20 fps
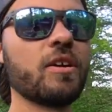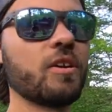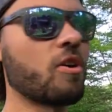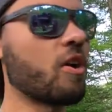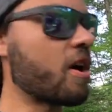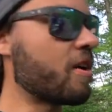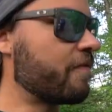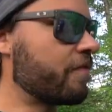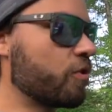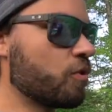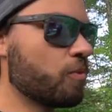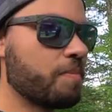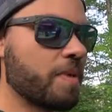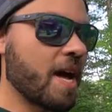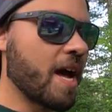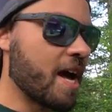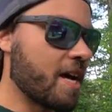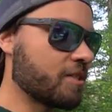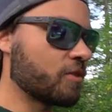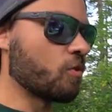Caught a few
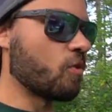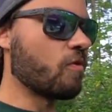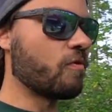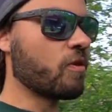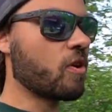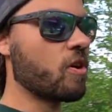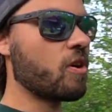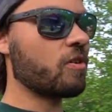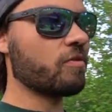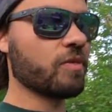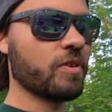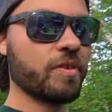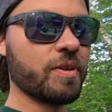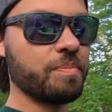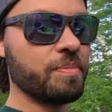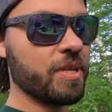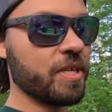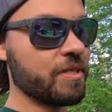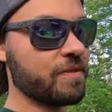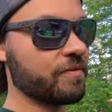bass. Overall, really
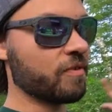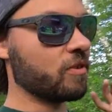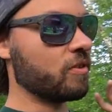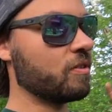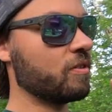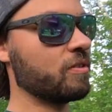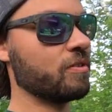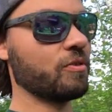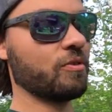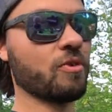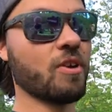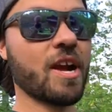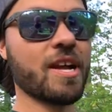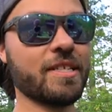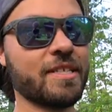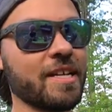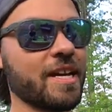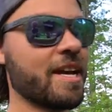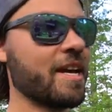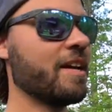peaceful,
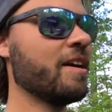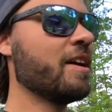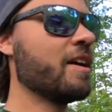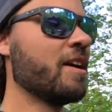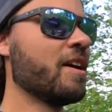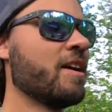great day.